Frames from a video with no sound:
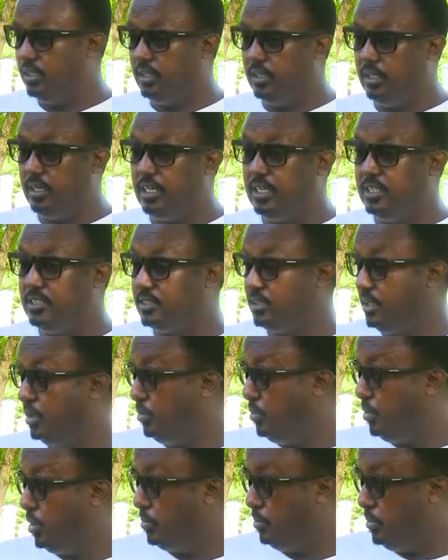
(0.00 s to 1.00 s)
uh, hitting a
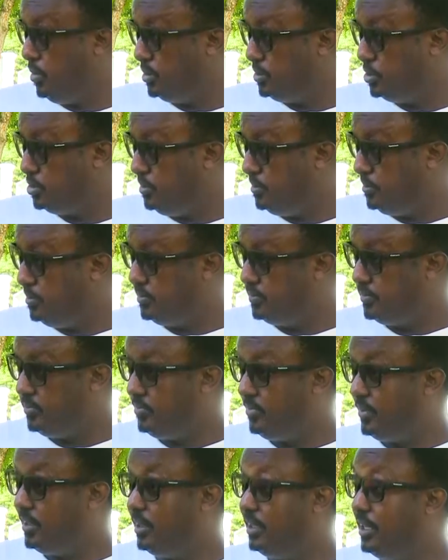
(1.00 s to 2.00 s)
rock bottom,
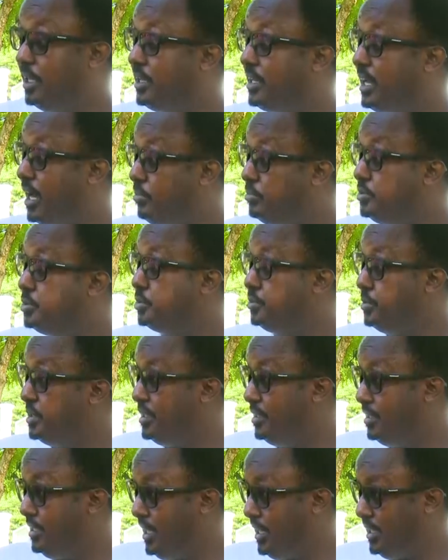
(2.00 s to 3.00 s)
they come to
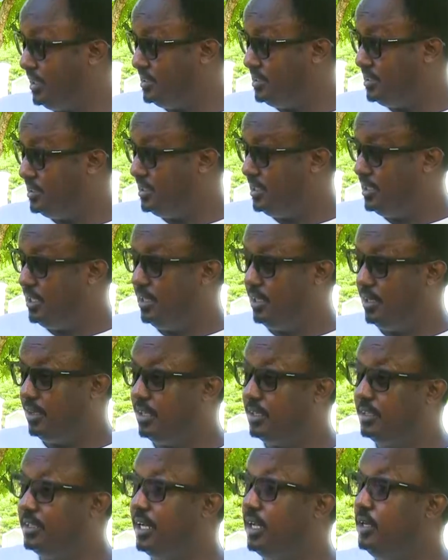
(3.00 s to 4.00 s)
realize
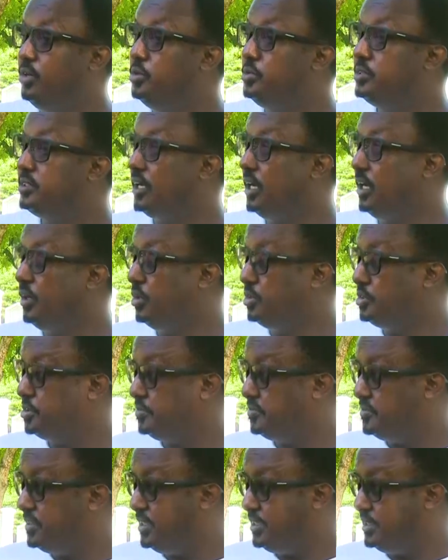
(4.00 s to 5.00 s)
that they are losing a lot
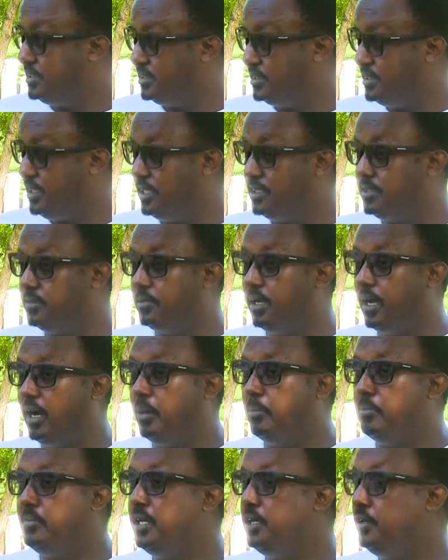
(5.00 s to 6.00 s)
of things that
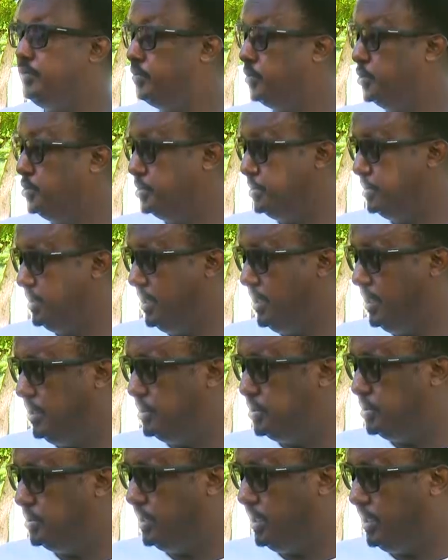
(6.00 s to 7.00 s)
are meaningful to their
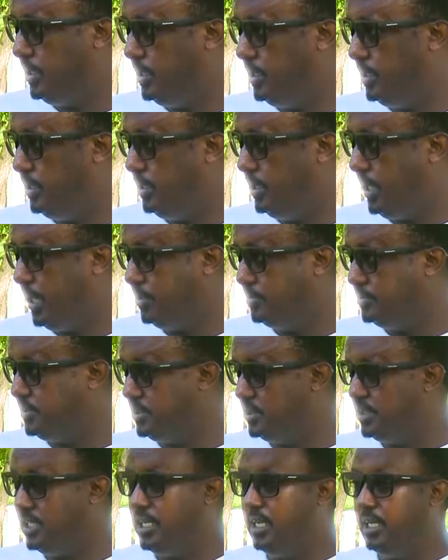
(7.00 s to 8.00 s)
to their life.
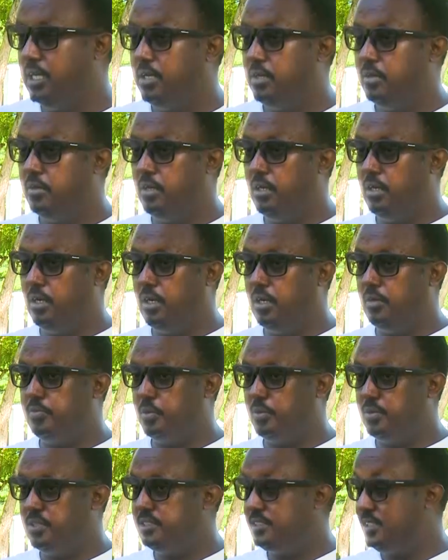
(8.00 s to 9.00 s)
Uh,
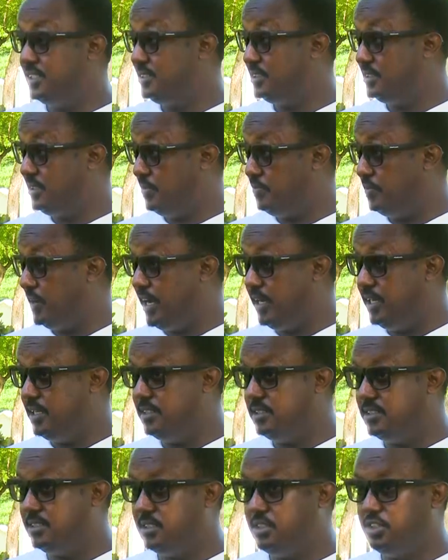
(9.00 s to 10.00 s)
for instance, the
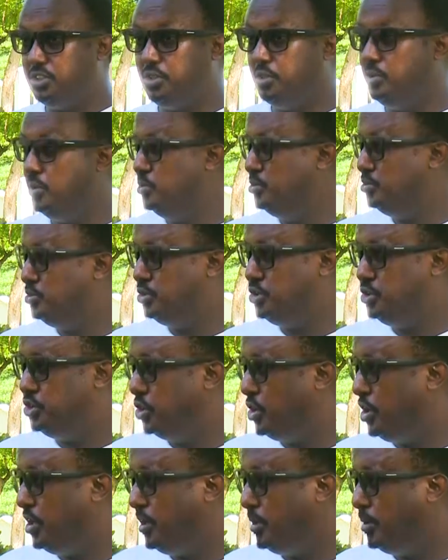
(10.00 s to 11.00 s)
finances, you lose
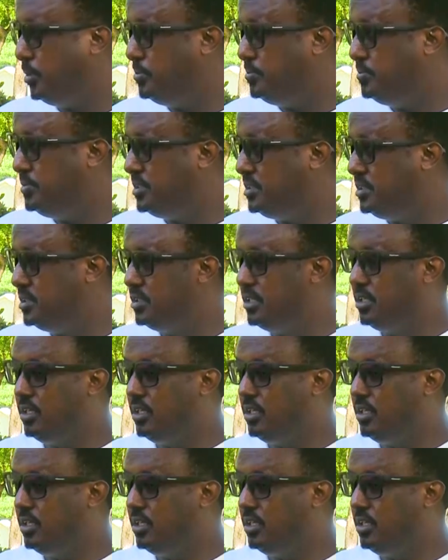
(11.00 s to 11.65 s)
jobs,